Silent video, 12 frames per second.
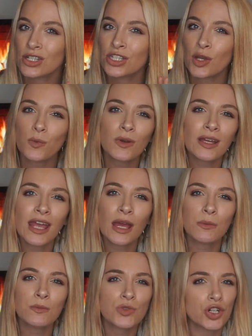you don't want to get
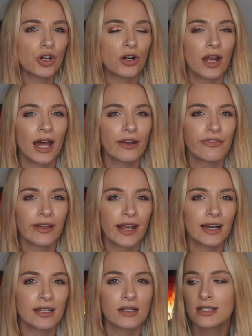them chocolate advent
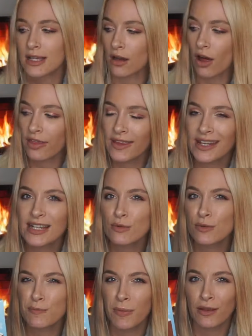calendars, then I think this
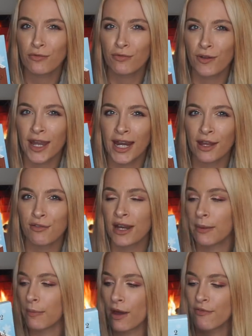would be really,
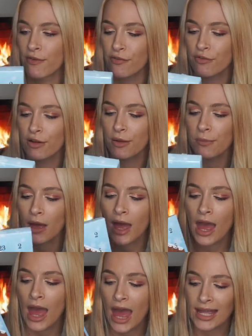really perfect for them.
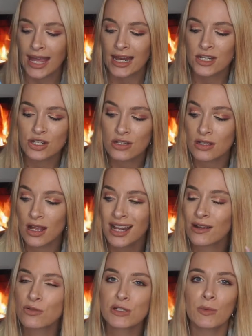Again, it's just a
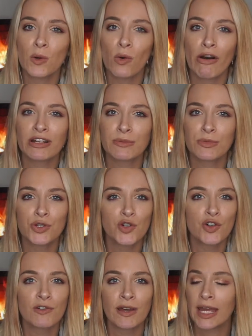little small item of
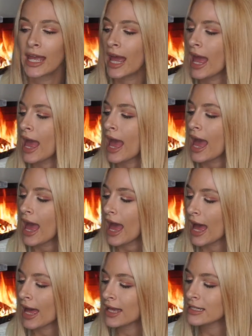jewellery,
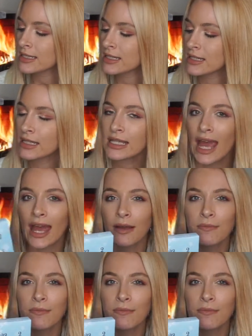and yeah,